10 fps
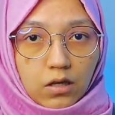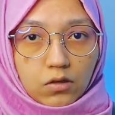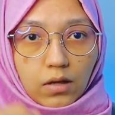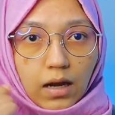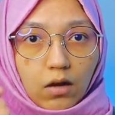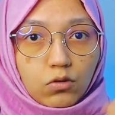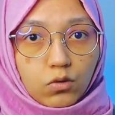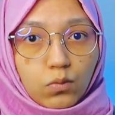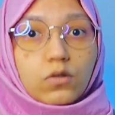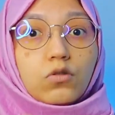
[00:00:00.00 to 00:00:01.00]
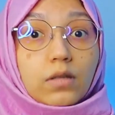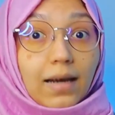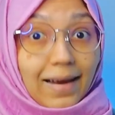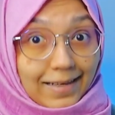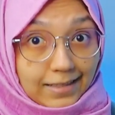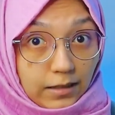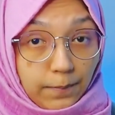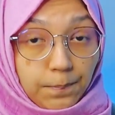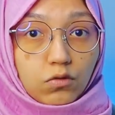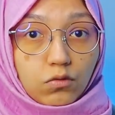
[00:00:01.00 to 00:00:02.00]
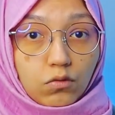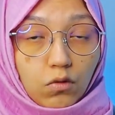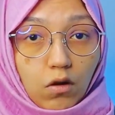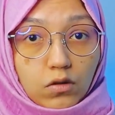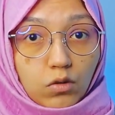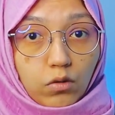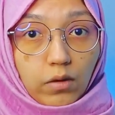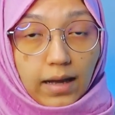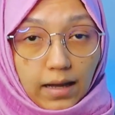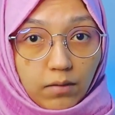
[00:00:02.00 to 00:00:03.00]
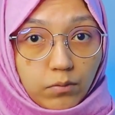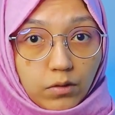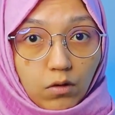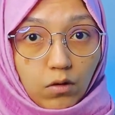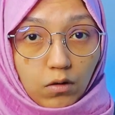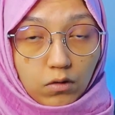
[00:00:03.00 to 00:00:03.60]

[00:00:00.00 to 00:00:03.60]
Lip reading: So how you will utilize it to also help your